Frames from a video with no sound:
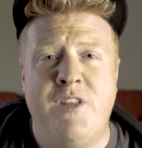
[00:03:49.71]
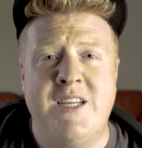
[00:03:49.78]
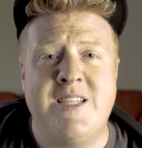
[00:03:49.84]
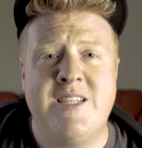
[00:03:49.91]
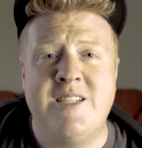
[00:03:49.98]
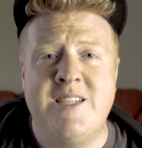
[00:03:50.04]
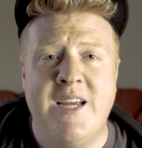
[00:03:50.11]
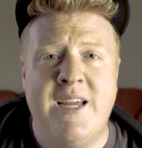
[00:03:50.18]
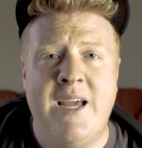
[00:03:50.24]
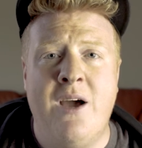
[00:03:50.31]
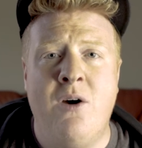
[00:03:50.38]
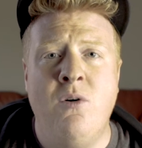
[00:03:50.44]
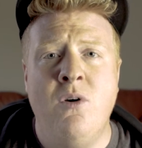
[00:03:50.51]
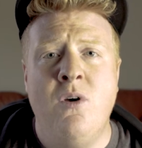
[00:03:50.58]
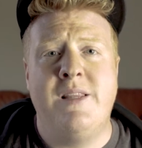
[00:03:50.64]
They stick
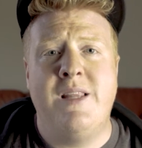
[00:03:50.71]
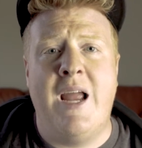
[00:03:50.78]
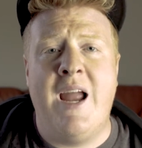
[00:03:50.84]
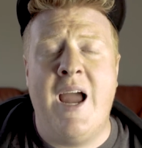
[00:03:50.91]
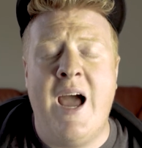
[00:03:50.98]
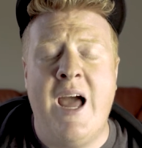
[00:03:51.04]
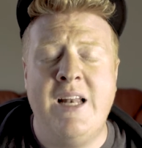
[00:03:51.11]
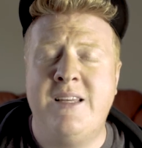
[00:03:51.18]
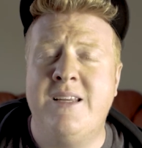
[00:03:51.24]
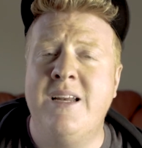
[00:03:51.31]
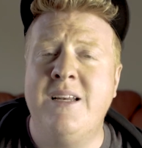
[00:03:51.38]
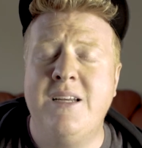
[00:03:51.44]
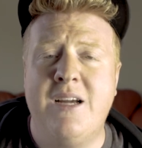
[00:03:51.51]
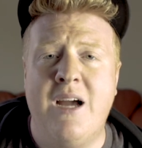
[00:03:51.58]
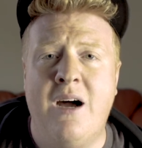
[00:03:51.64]
out. They
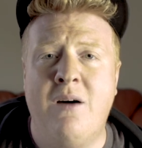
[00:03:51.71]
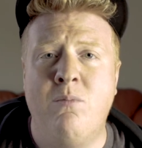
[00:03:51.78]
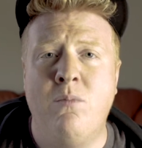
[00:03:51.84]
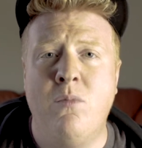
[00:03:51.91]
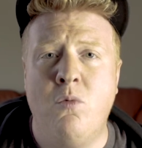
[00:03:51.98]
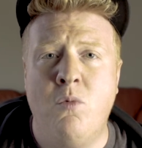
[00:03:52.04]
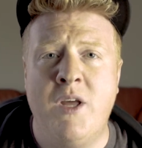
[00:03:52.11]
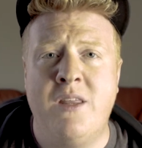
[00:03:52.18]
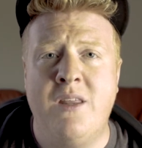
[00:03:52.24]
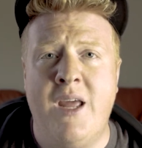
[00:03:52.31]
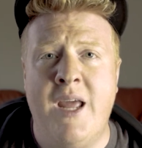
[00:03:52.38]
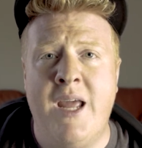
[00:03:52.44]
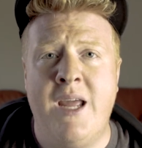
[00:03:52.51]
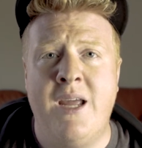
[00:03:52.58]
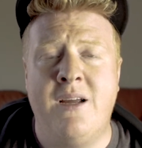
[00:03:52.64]
didn't come with
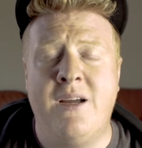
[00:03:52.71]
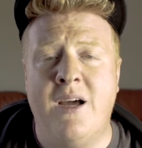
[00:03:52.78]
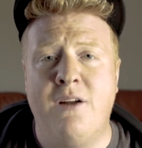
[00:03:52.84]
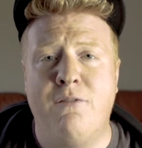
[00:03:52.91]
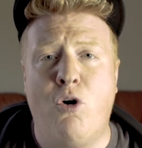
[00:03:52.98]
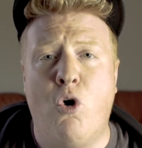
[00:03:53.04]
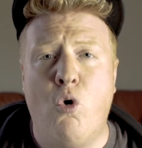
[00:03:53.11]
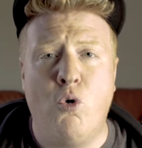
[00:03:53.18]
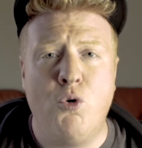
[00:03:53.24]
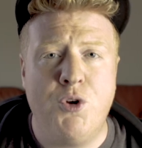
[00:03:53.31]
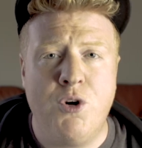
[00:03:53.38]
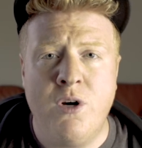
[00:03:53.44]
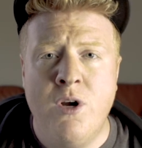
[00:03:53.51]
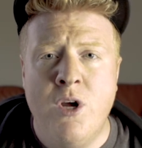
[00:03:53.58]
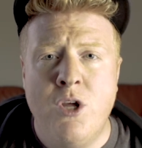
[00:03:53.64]
a kind of
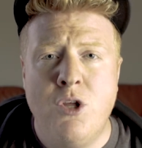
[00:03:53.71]
holder.